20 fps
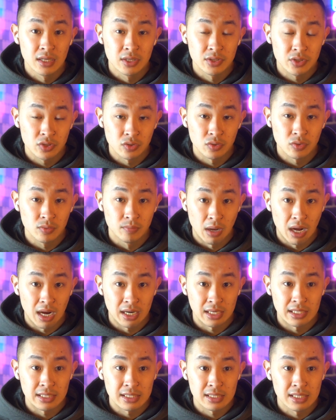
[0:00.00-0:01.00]
two
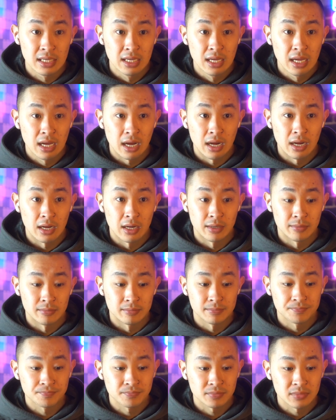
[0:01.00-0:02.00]
bodies,
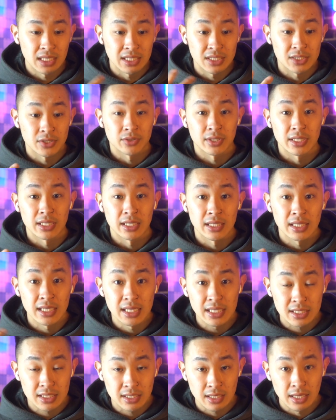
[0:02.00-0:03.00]
exerting
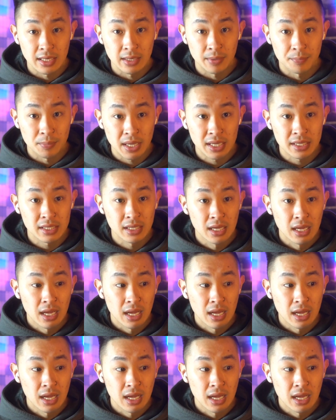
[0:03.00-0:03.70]
heat in the bed.